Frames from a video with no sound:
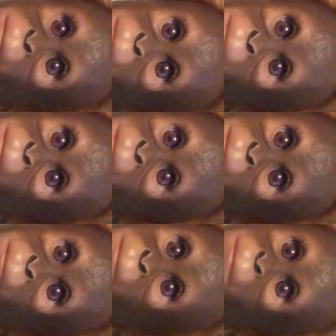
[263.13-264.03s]
And of
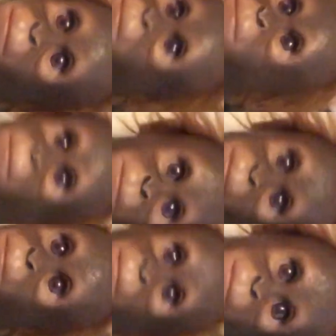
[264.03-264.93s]
course we're also
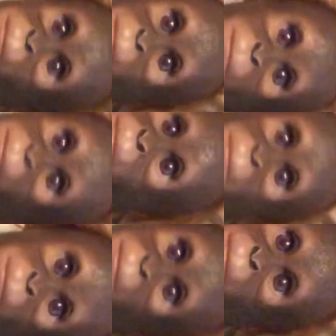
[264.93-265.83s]
going to say hello to
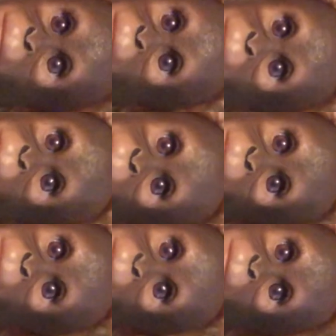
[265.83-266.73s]
Auntie D,
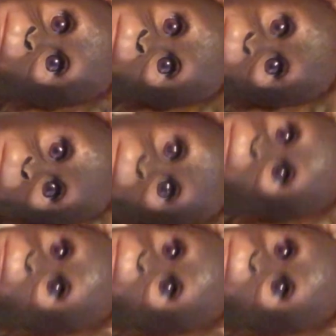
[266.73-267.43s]
because we're doing Whatever